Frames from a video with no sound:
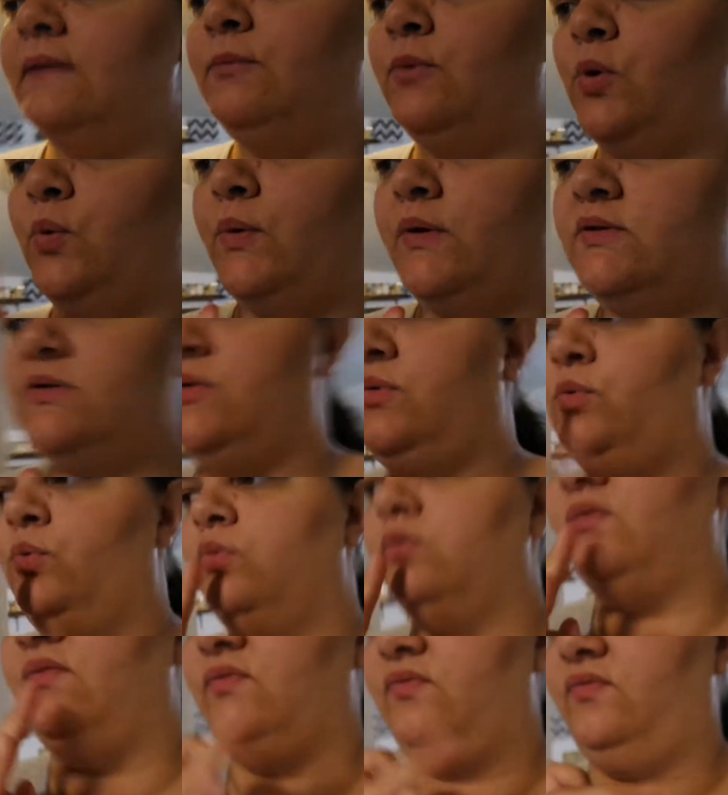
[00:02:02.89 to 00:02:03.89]
I'm going to
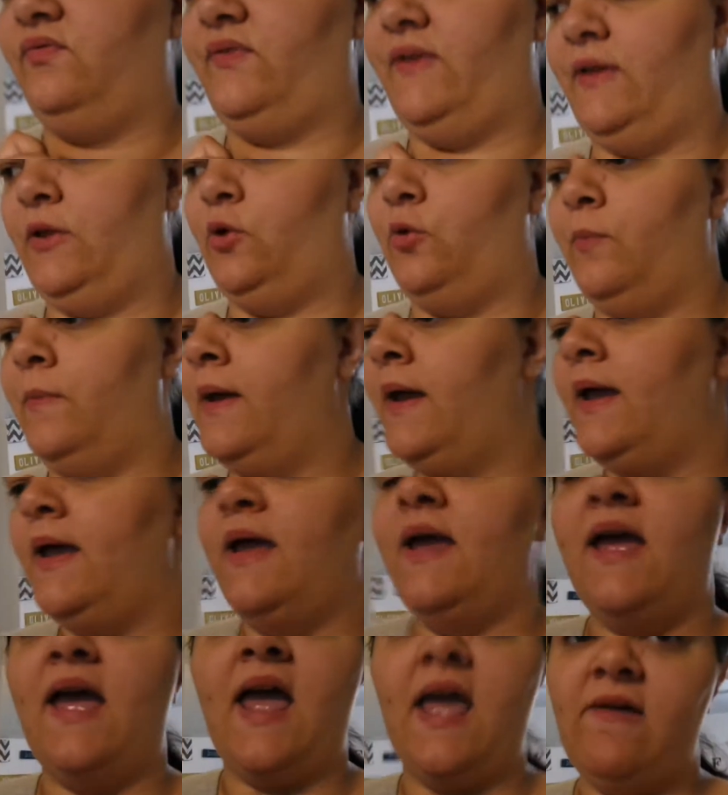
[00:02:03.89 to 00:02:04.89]
film
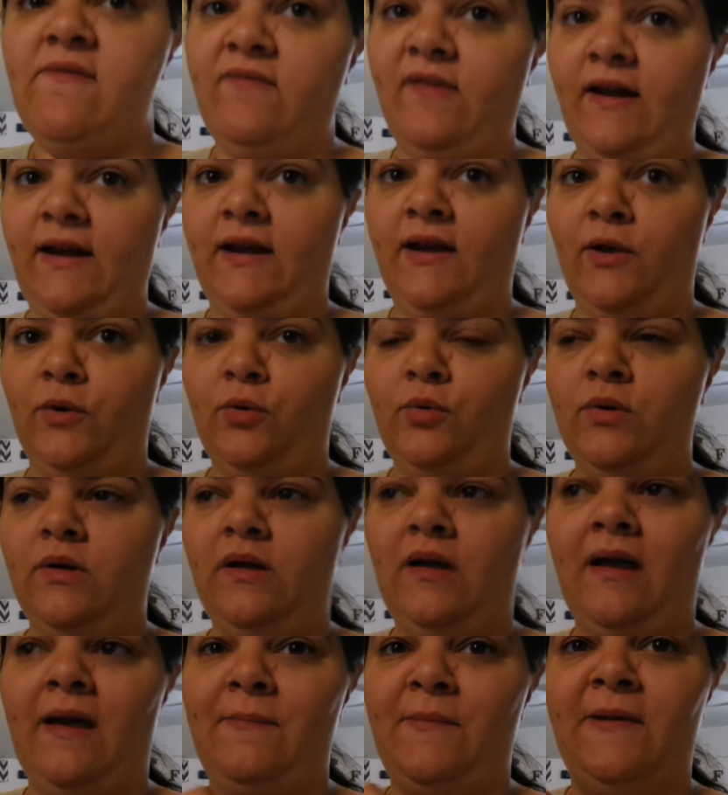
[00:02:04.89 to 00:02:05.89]
a video.
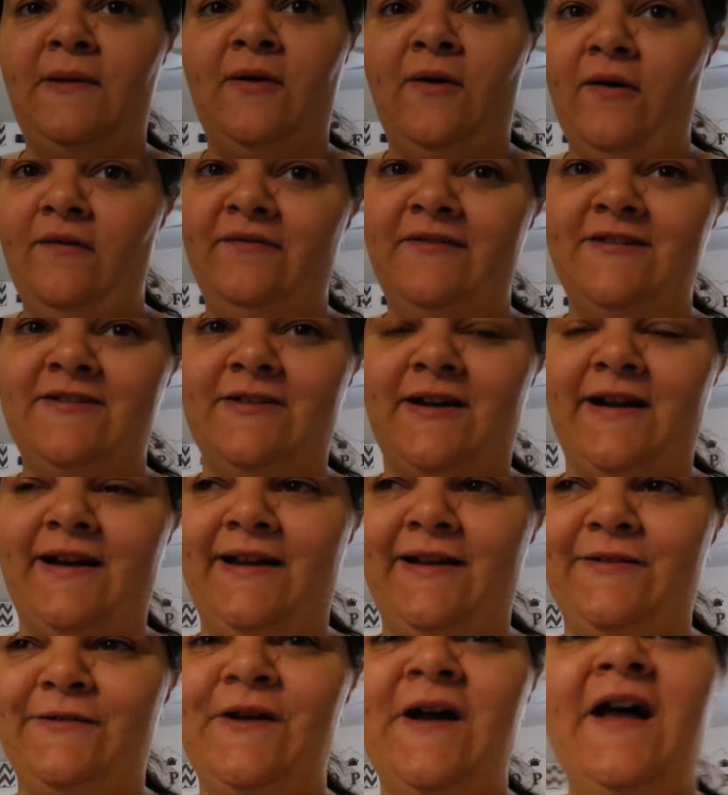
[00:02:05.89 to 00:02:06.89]
I'm in the office right
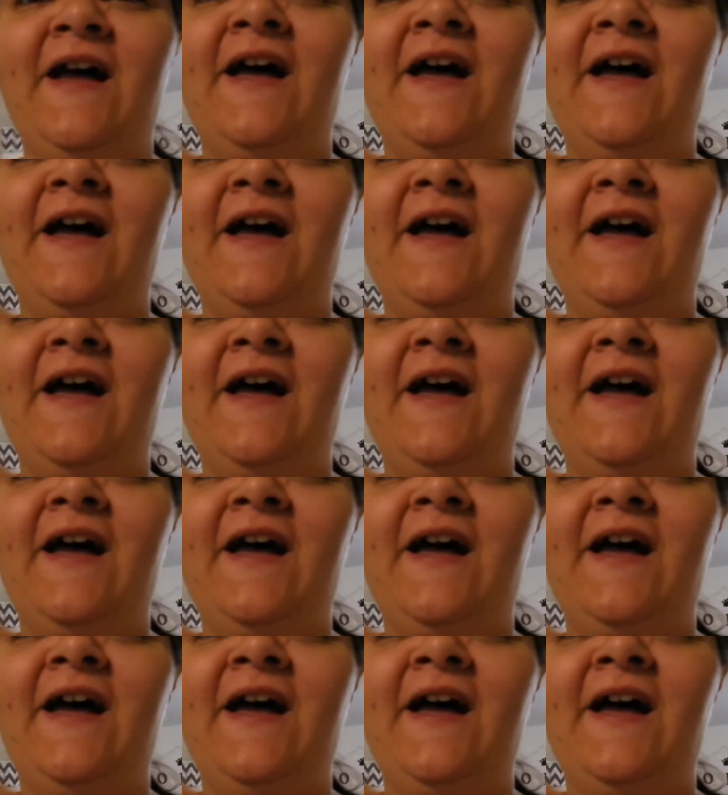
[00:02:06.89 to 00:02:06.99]
now.